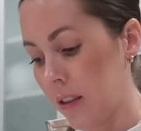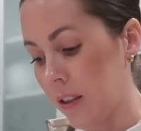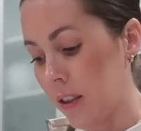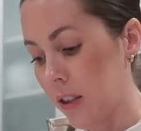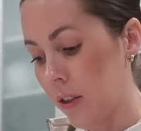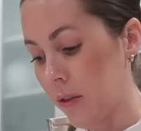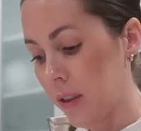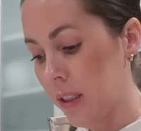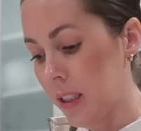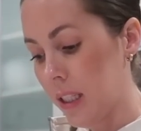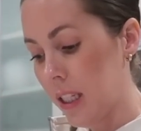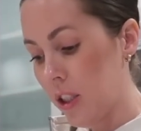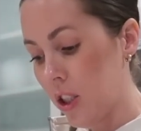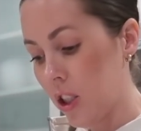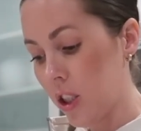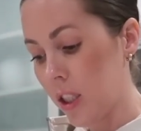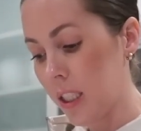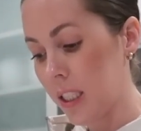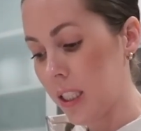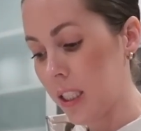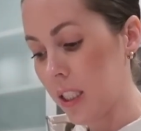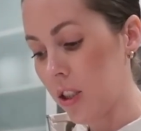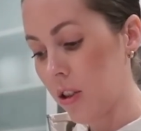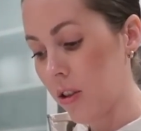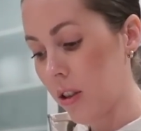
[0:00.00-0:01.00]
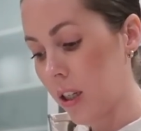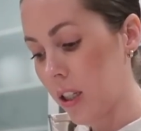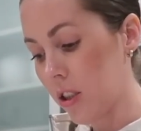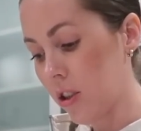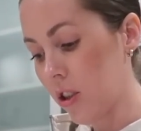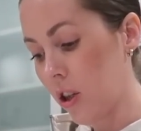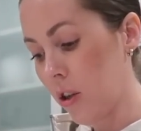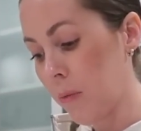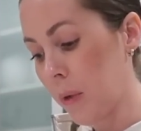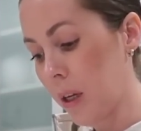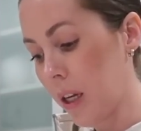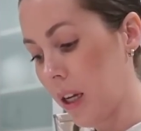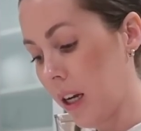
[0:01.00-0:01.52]
So essentially, since you last
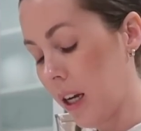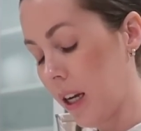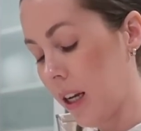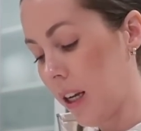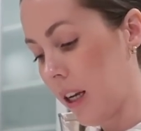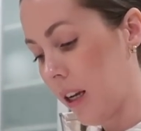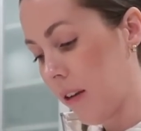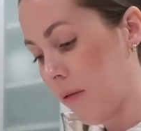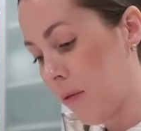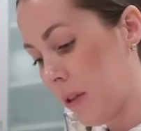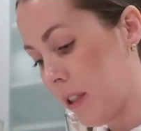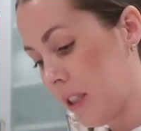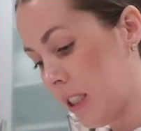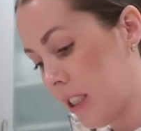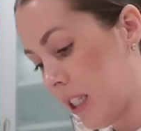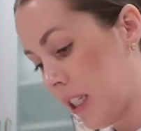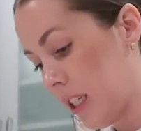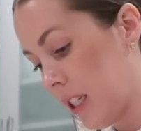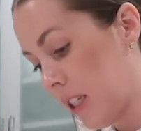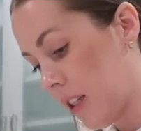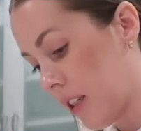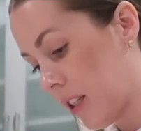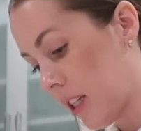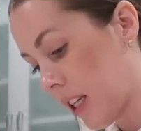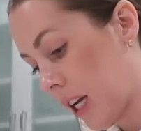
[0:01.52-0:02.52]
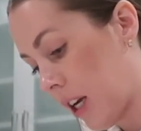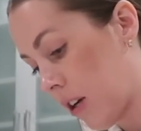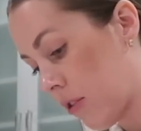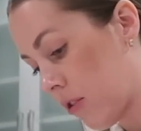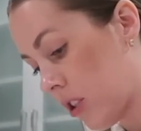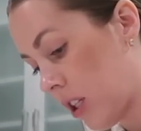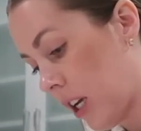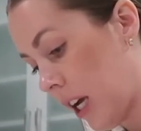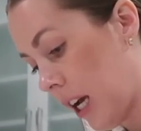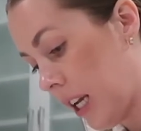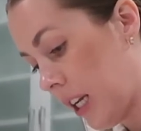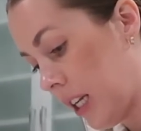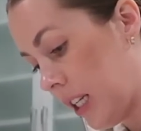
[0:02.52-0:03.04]
saw me, I have been sitting on the couch
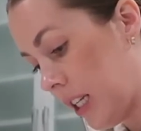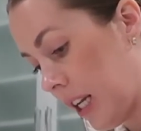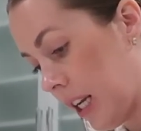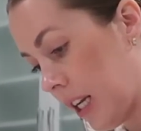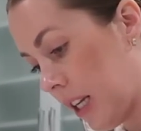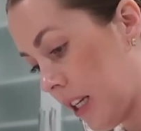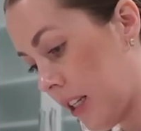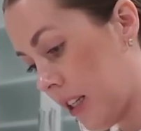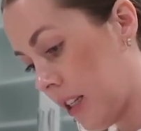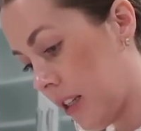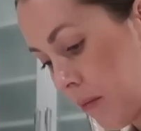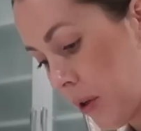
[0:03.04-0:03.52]
editing.